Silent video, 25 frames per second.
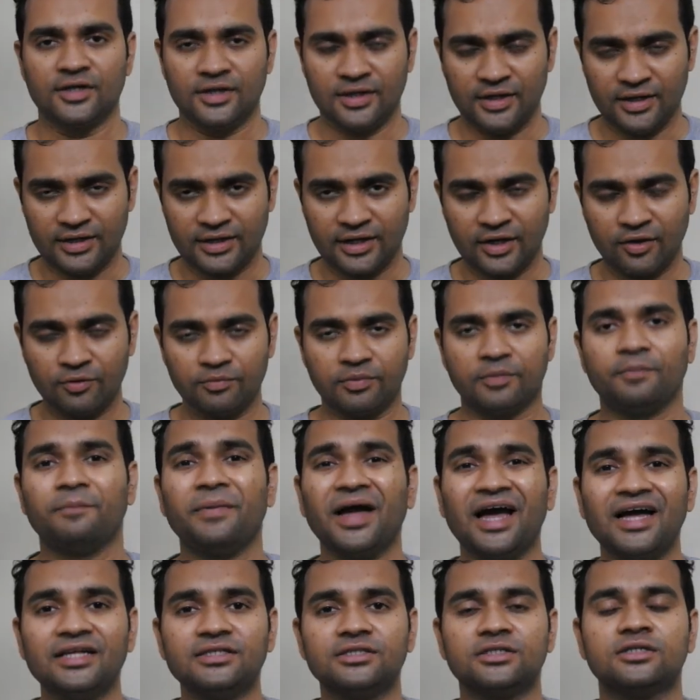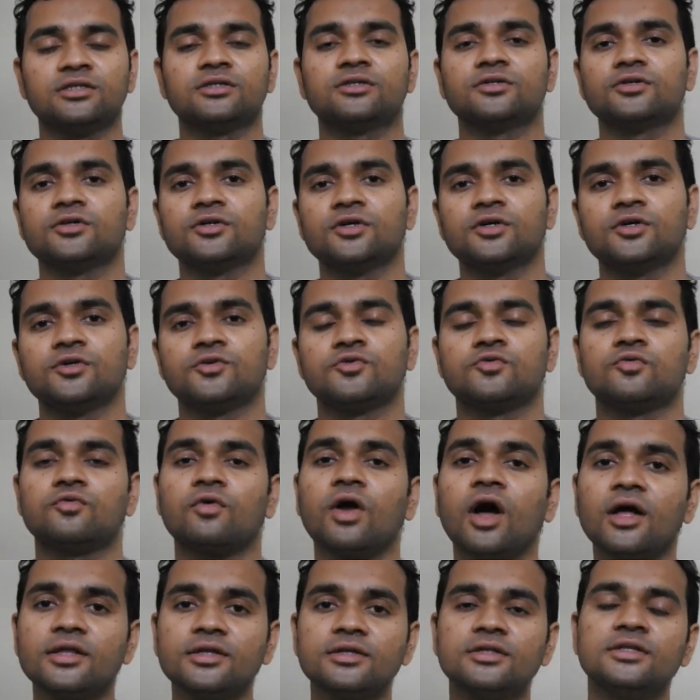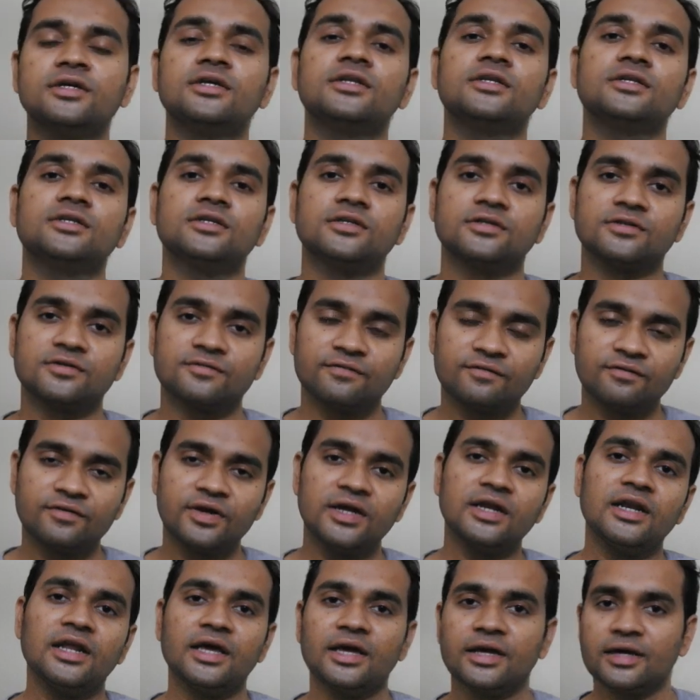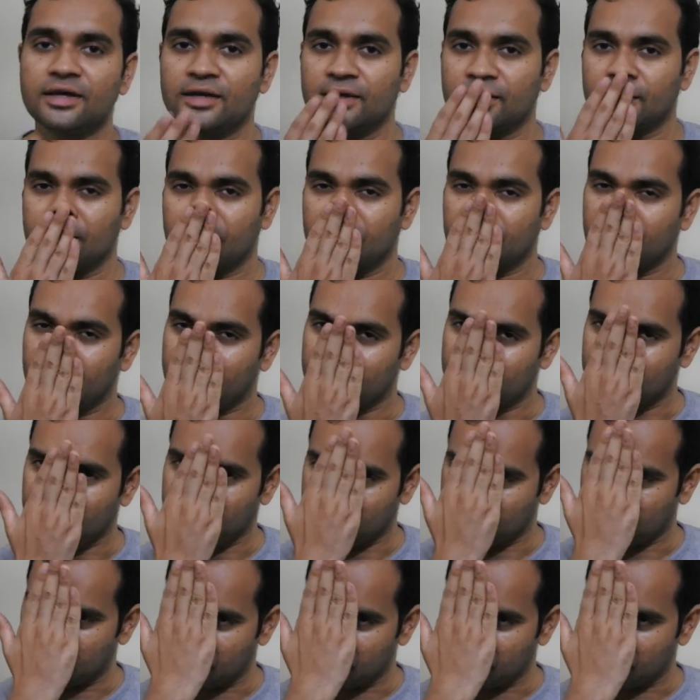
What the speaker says: It cannot be patched. So rather than just failing and